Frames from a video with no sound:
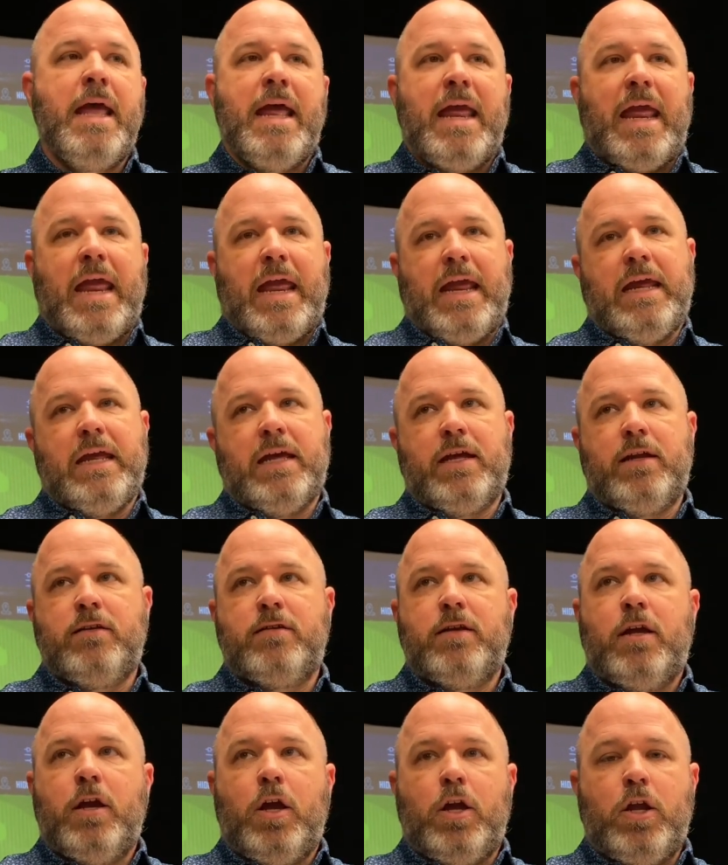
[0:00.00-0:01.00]
And,
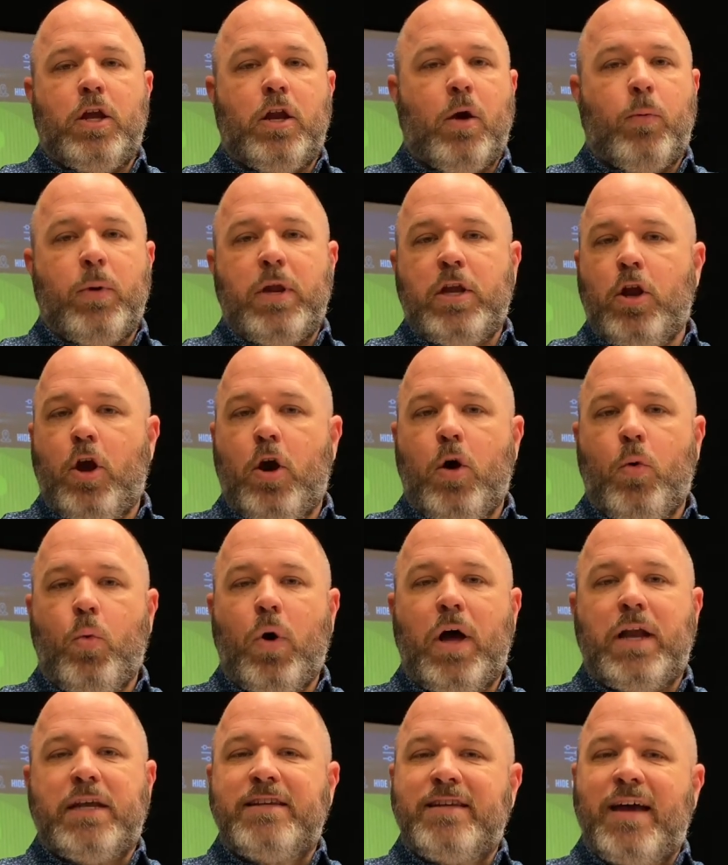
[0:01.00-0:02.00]
you know, we know
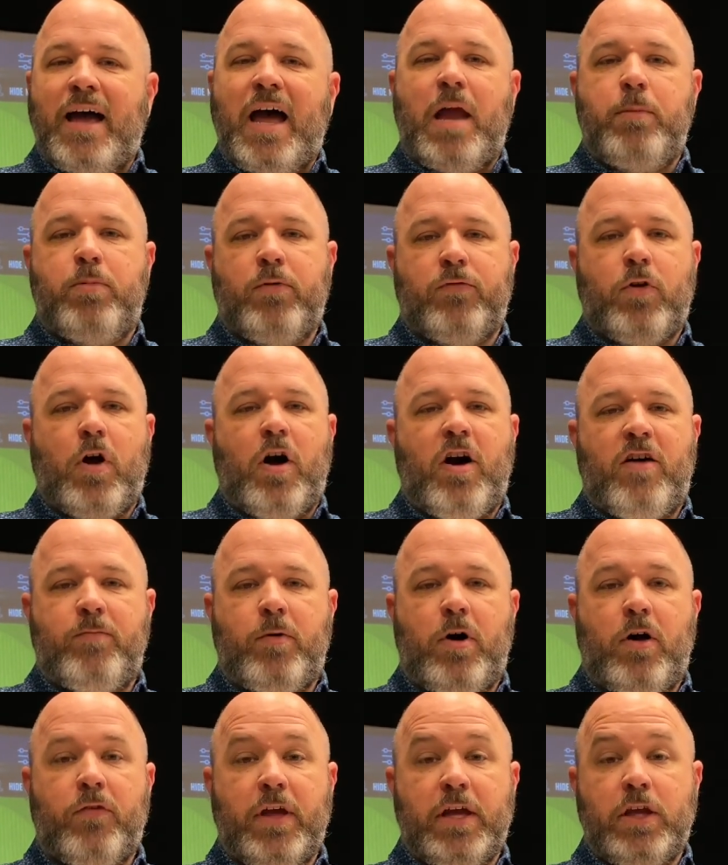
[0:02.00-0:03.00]
what type of golf
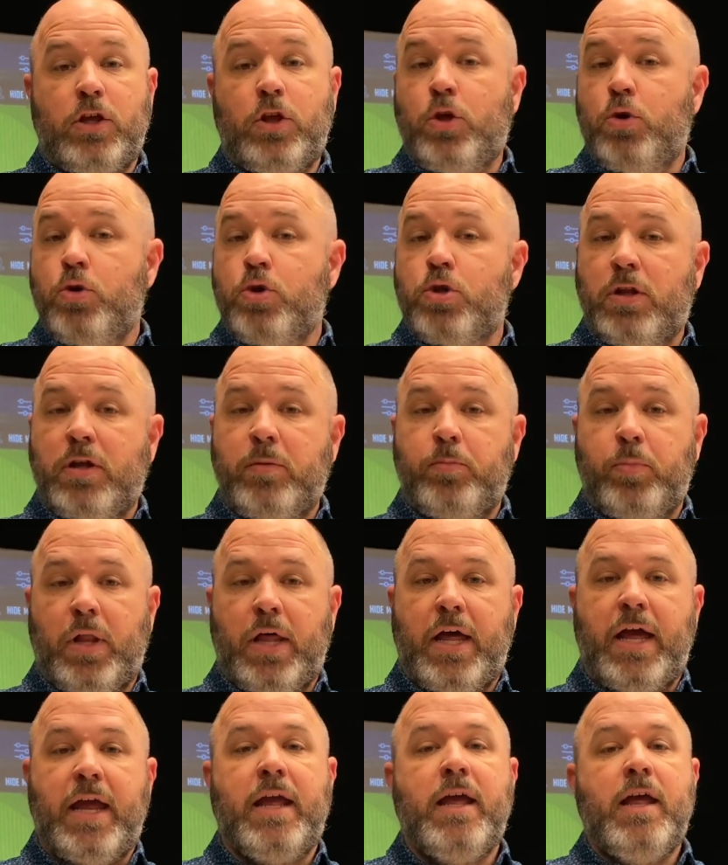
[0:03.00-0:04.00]
ball they usually
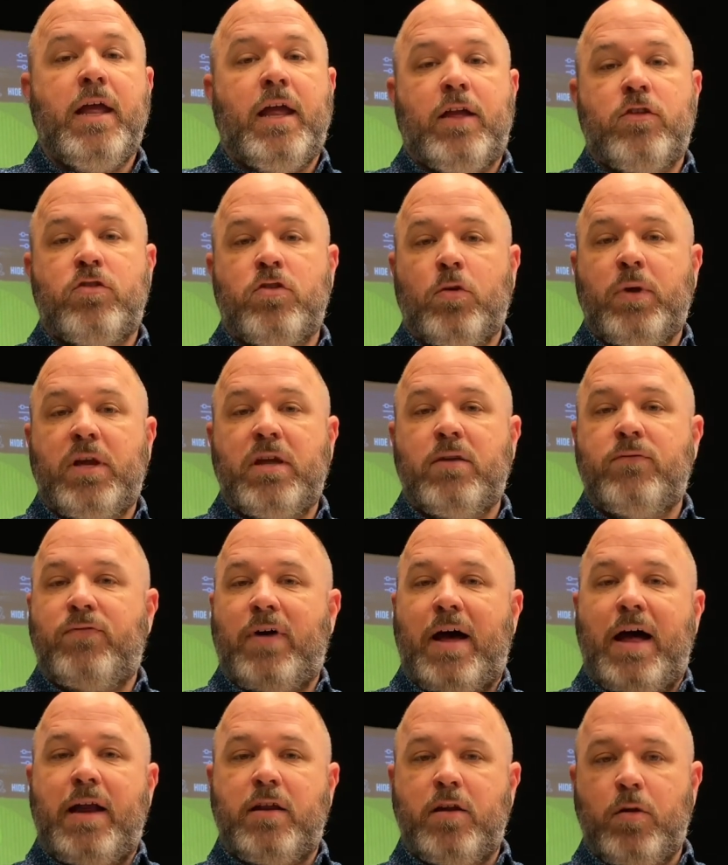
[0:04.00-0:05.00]
play, and so we can
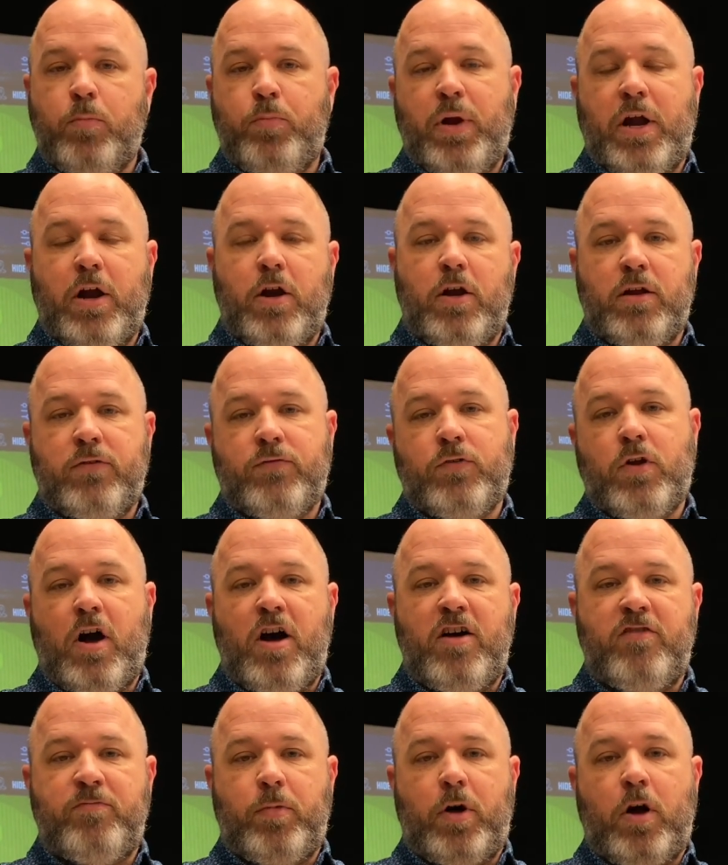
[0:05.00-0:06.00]
find comparative
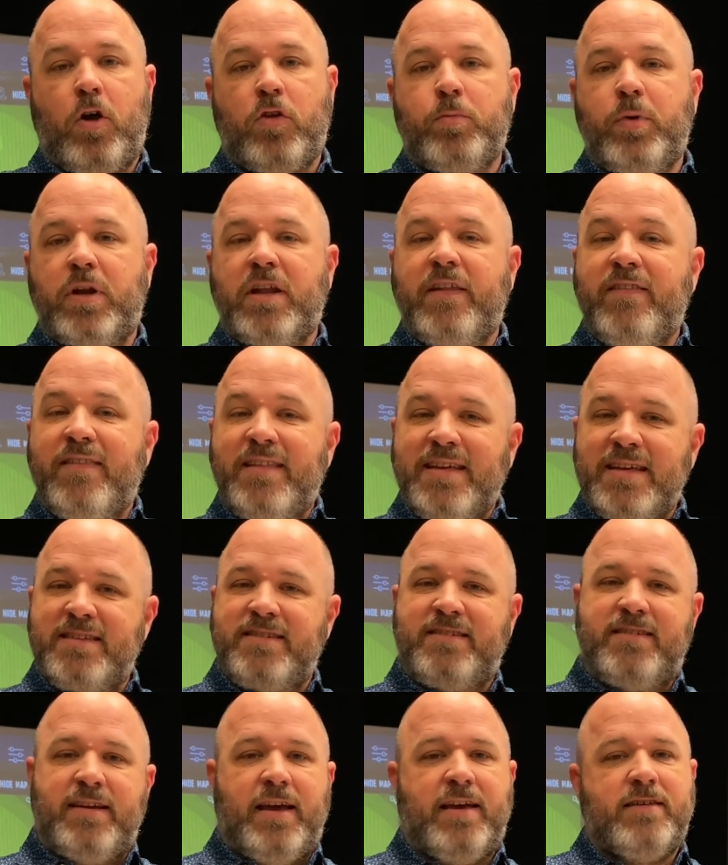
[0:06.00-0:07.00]
golf balls. But in this
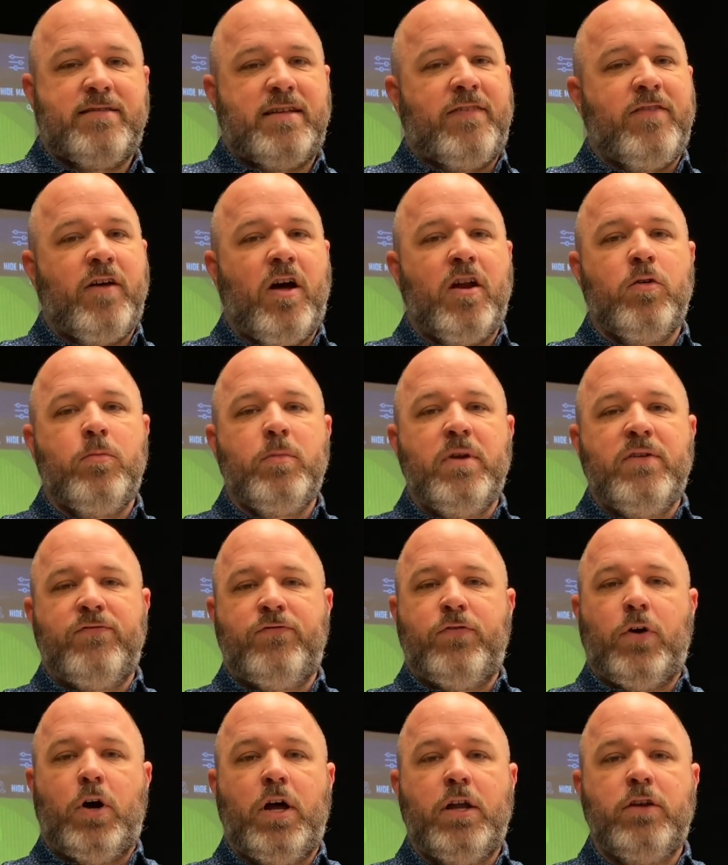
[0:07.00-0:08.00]
test, I thought it would be
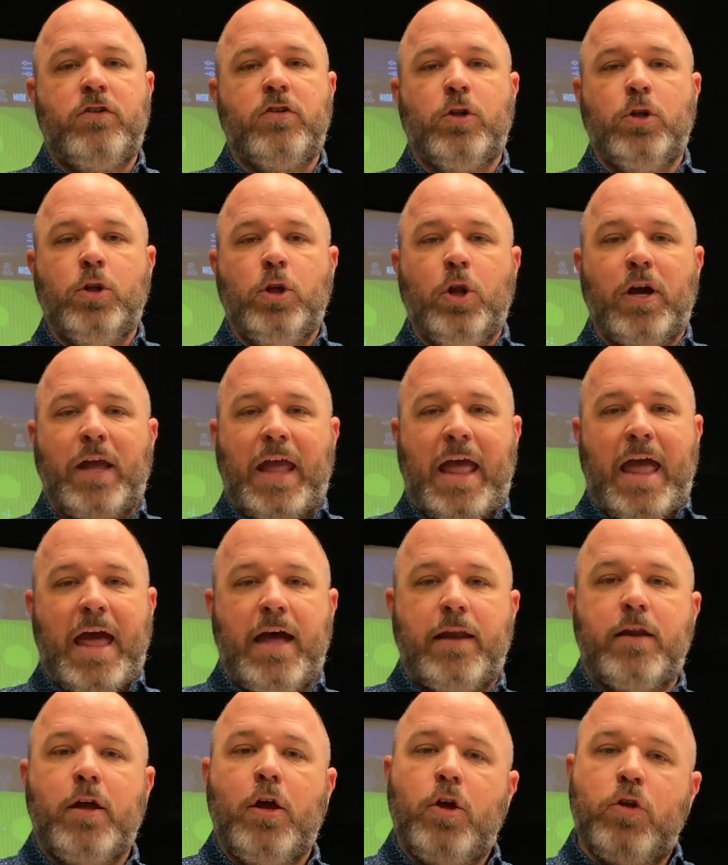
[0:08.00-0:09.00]
fun to look
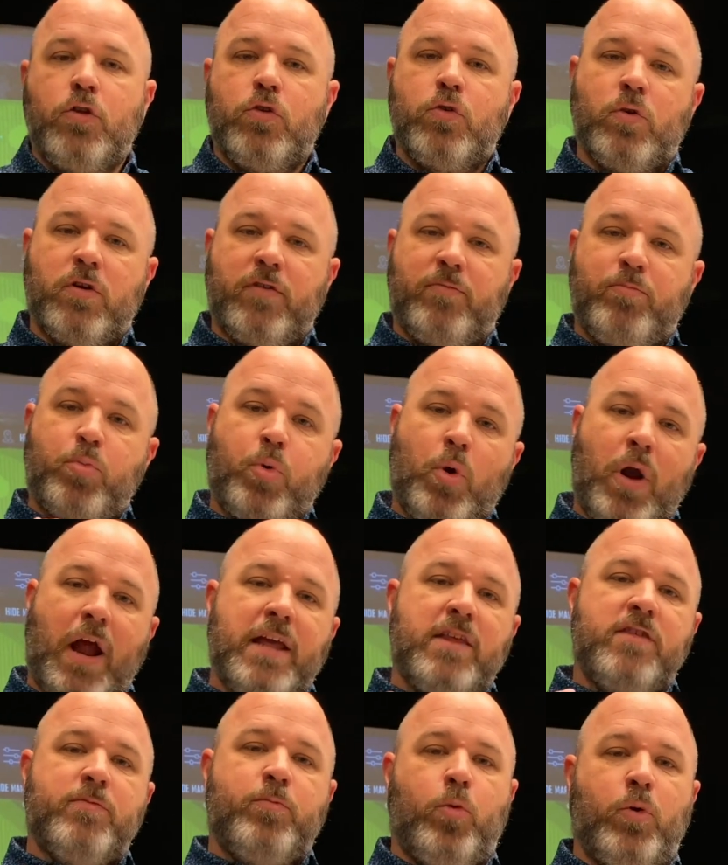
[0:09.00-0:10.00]
at sort of
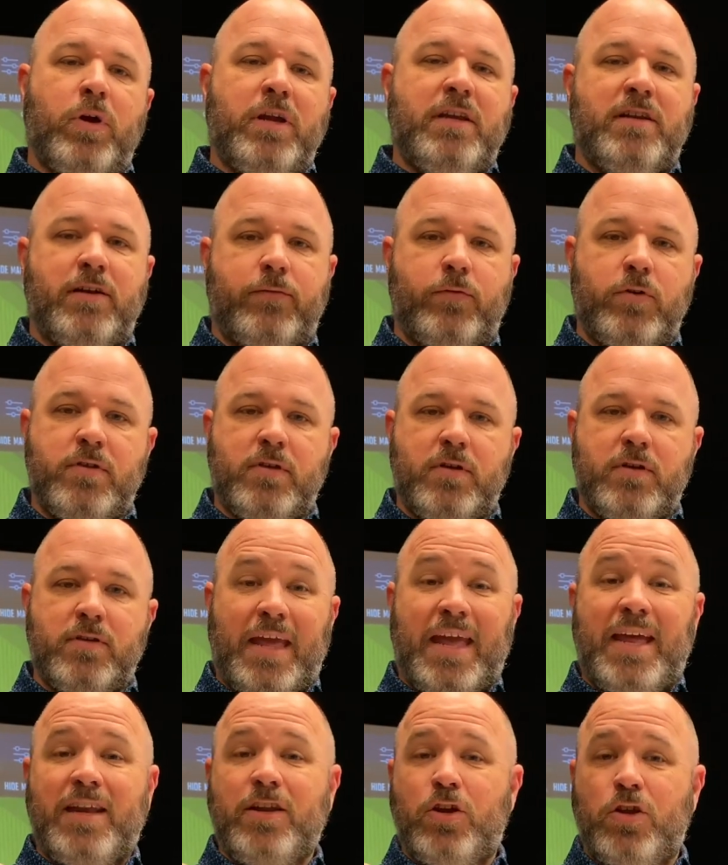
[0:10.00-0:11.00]
price point differences
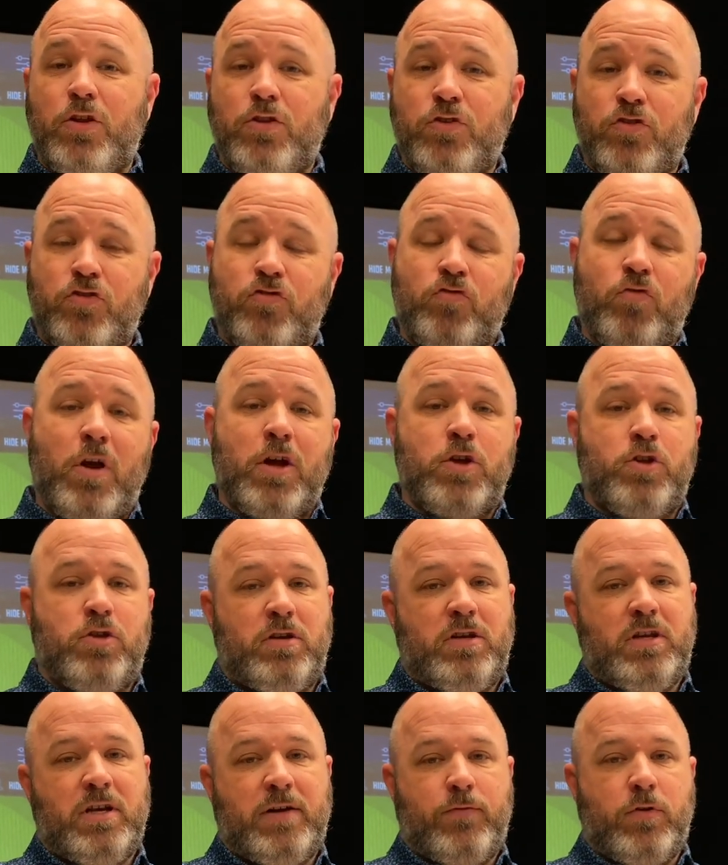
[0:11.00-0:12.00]
and
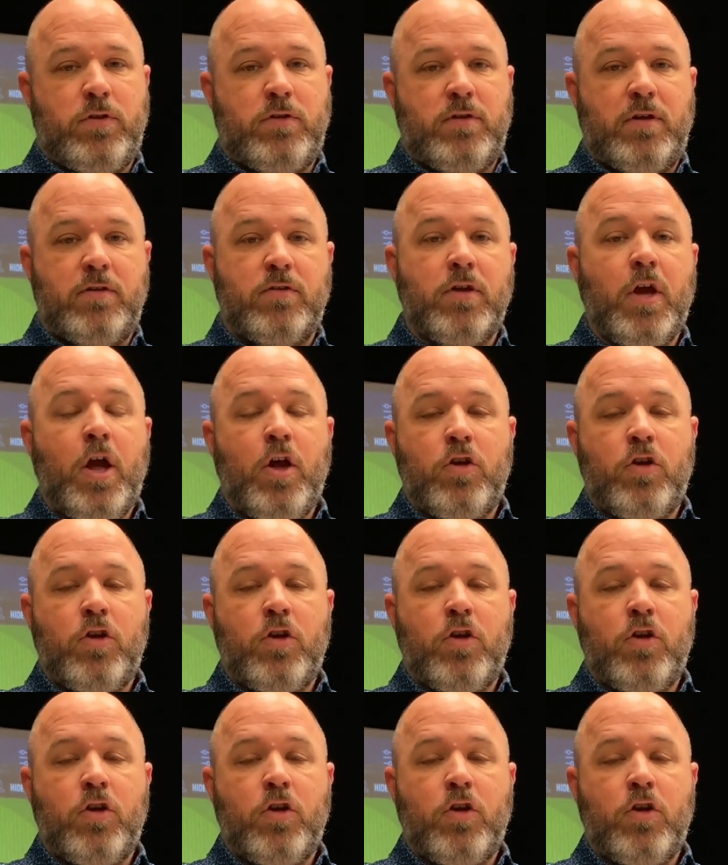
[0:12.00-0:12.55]
construction differences.